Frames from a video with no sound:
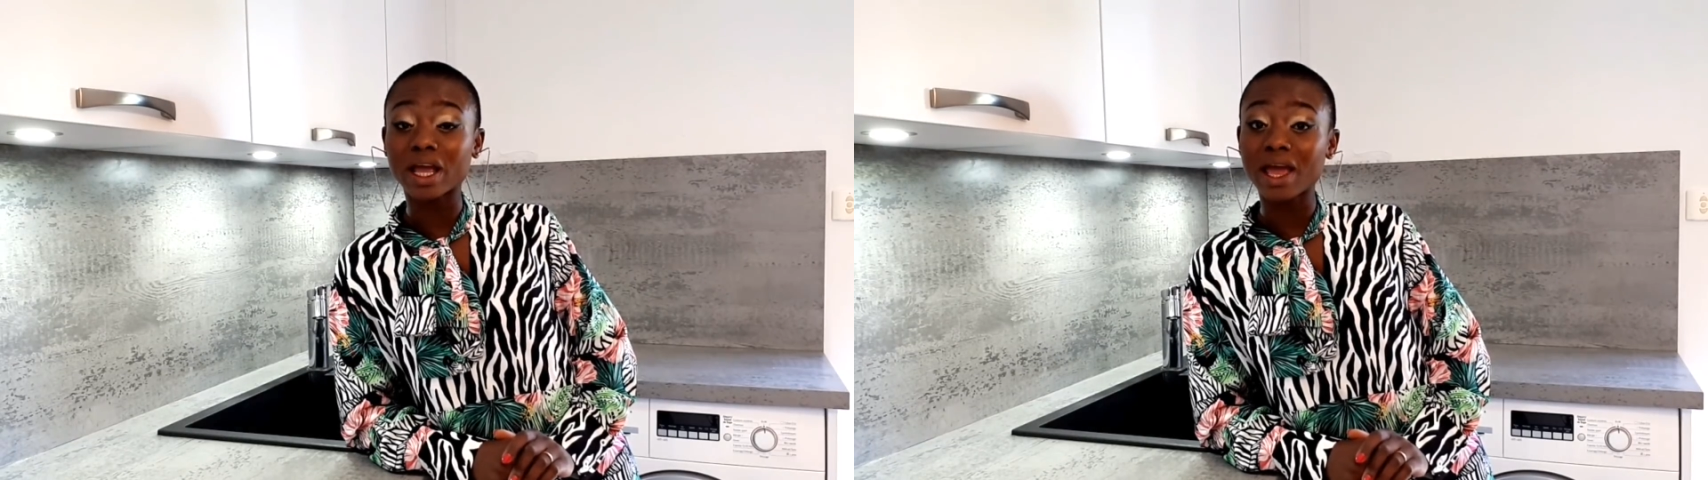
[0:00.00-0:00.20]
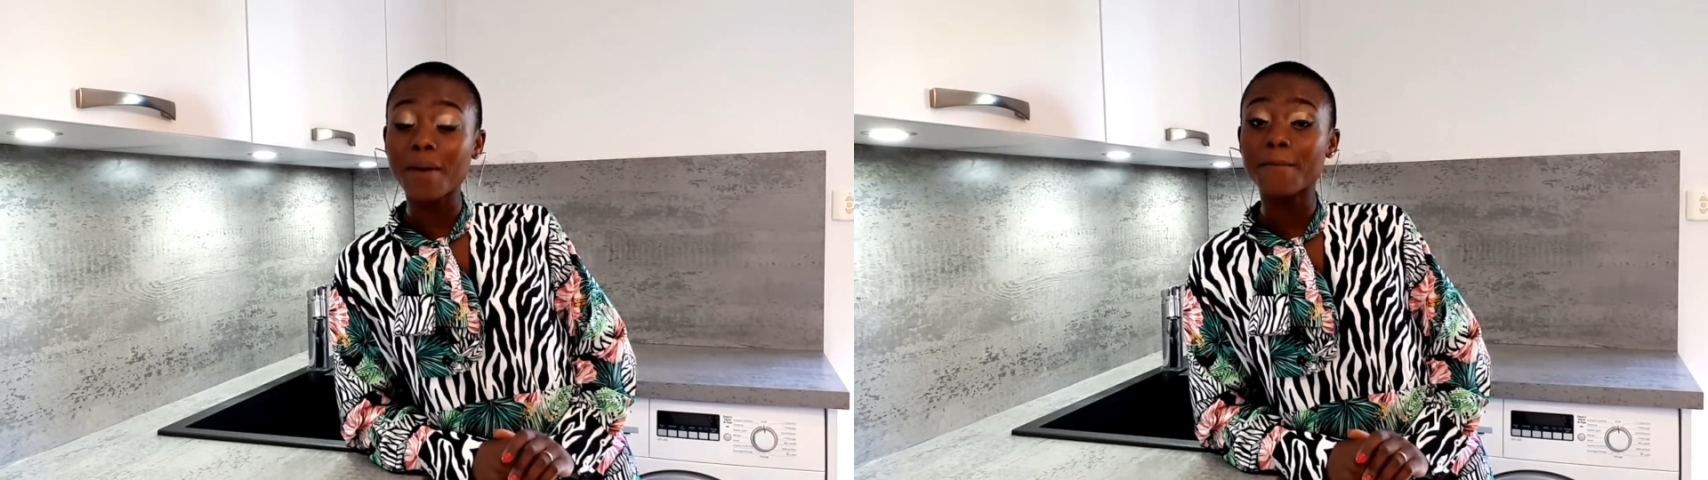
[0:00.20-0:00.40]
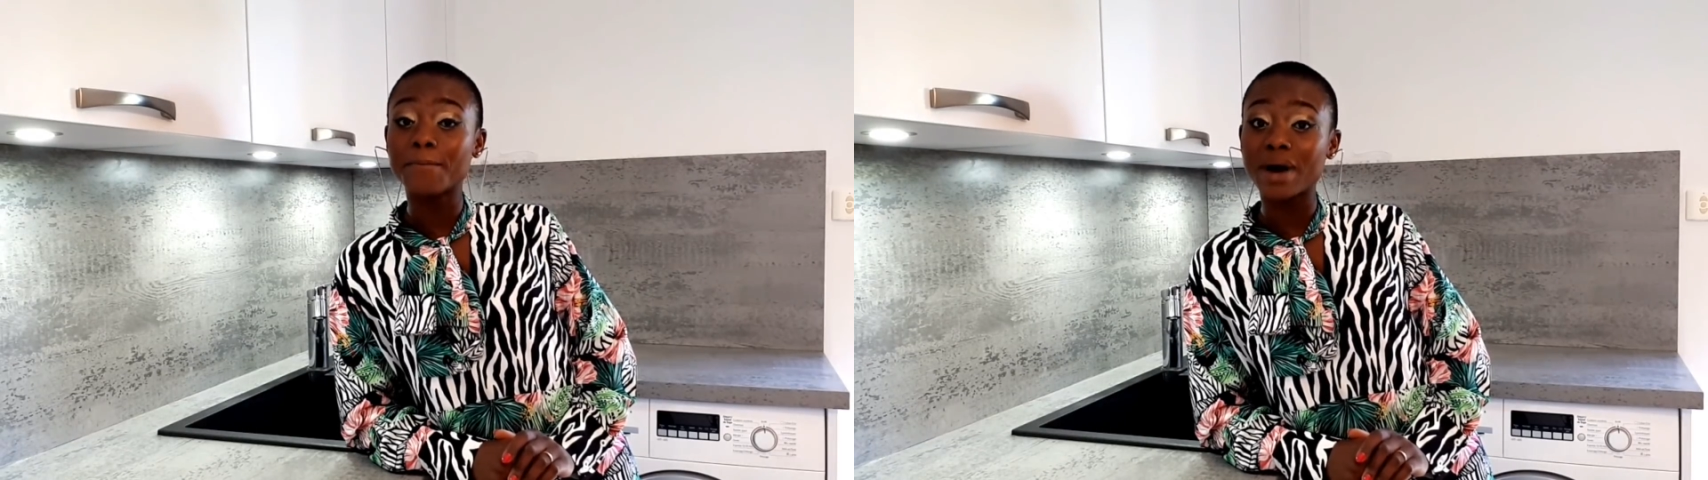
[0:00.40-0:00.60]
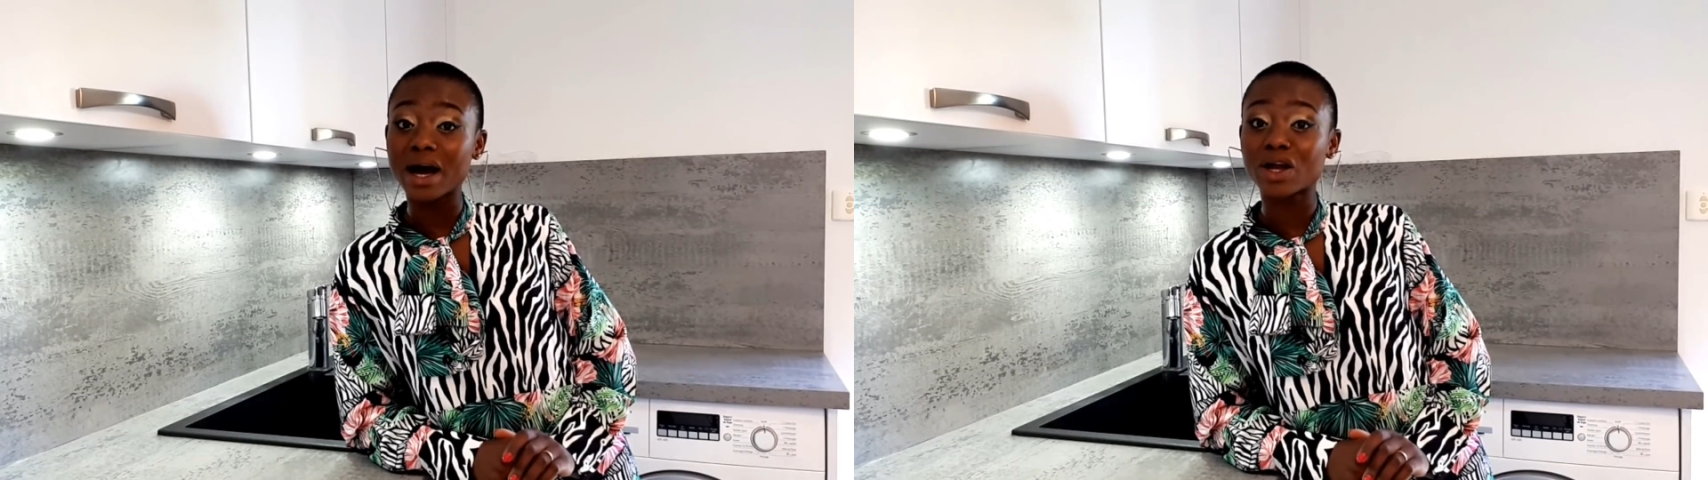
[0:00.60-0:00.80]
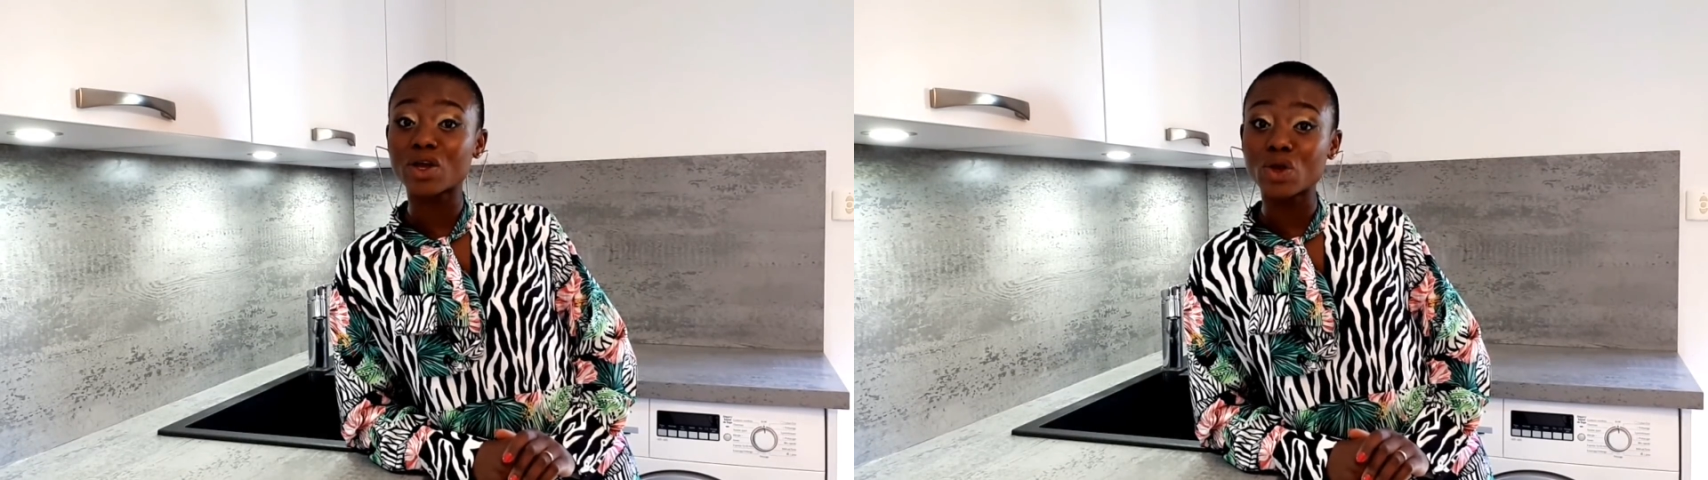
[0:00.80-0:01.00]
gain
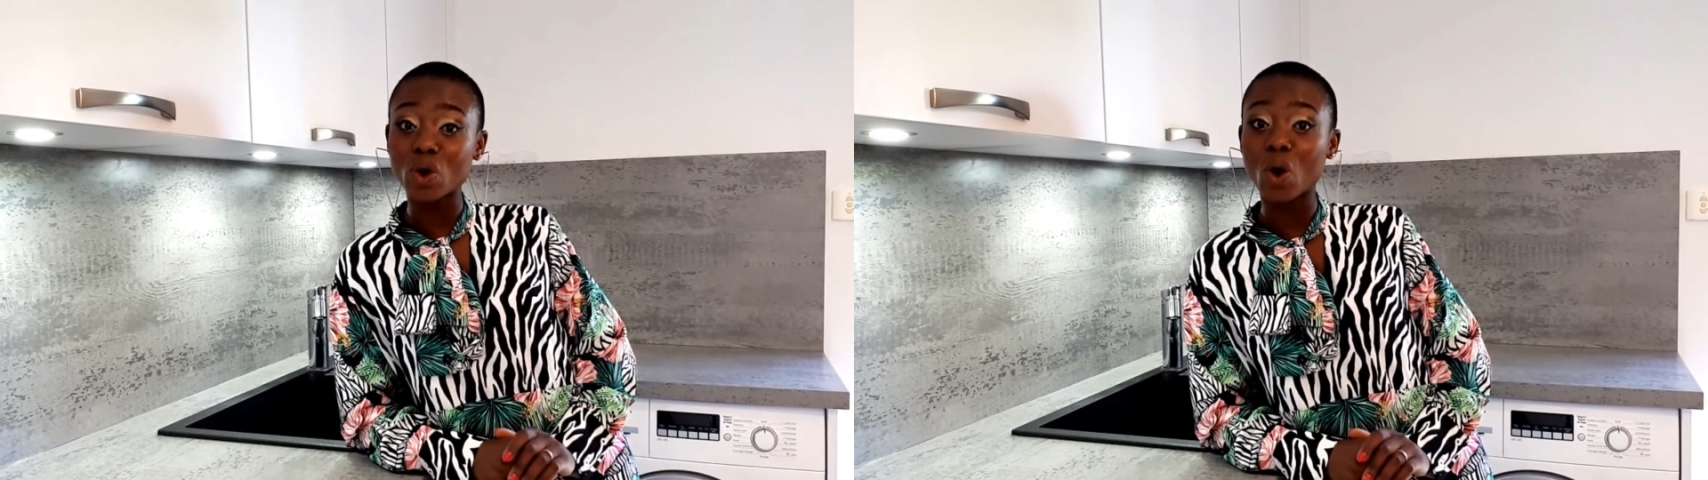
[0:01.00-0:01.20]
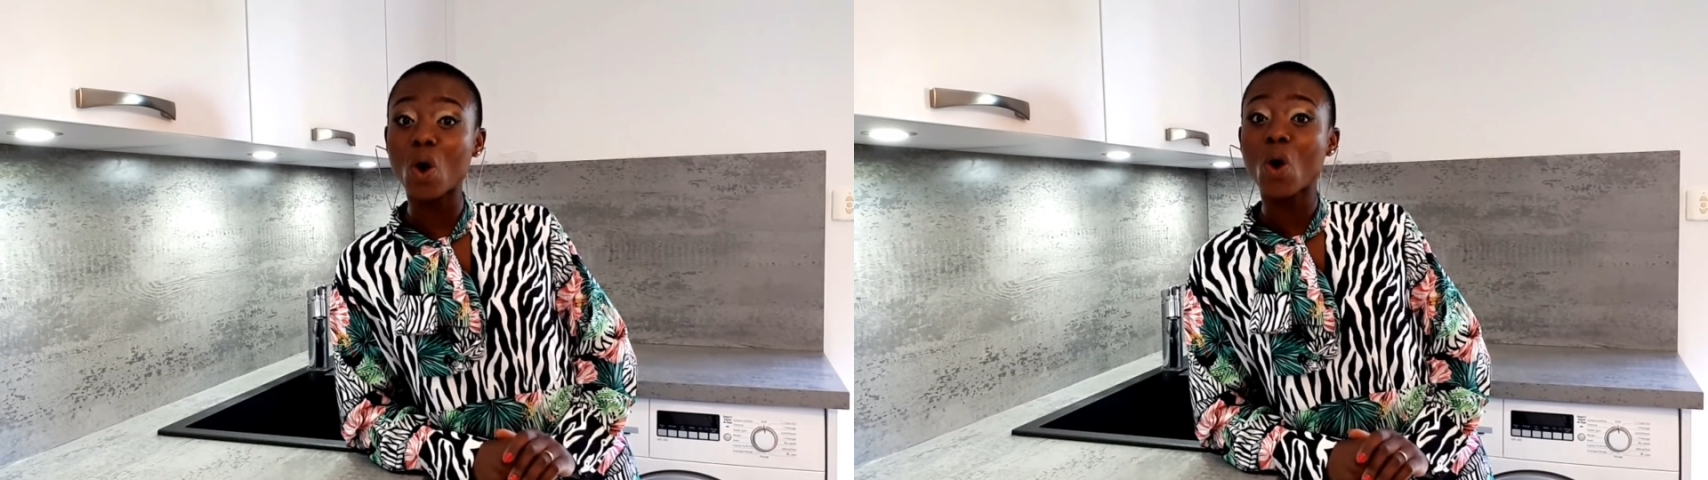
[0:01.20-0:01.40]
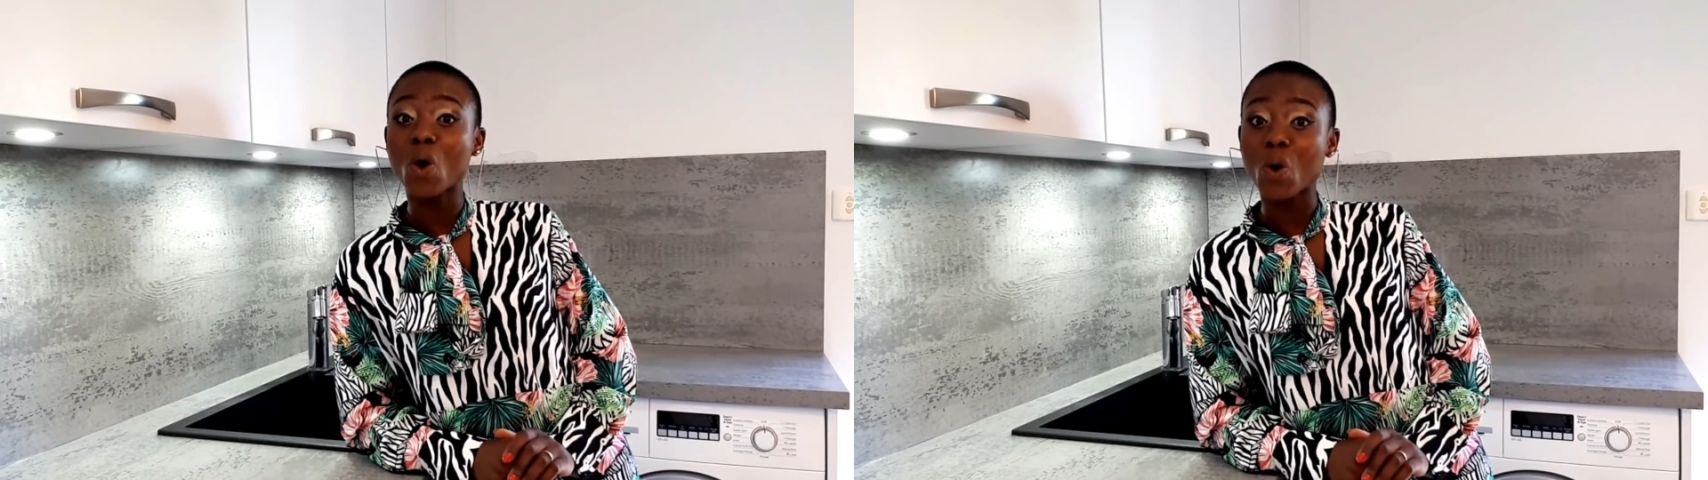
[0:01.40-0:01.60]
back your